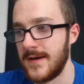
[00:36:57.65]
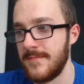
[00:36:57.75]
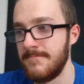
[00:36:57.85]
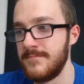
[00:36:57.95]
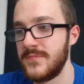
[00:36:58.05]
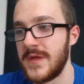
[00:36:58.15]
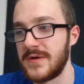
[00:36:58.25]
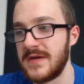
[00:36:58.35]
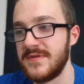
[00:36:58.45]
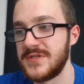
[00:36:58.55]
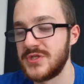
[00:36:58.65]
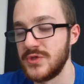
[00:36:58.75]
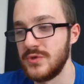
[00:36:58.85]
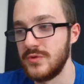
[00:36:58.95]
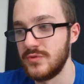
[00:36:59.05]
um, they'll give it
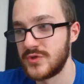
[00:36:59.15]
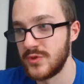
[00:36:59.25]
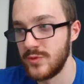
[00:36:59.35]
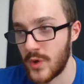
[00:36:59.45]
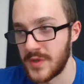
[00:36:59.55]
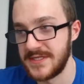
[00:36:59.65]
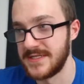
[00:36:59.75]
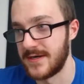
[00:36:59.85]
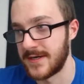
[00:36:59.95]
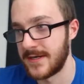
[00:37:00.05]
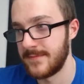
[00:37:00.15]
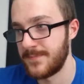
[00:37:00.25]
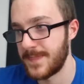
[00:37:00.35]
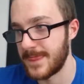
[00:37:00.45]
to to Naughty Dog.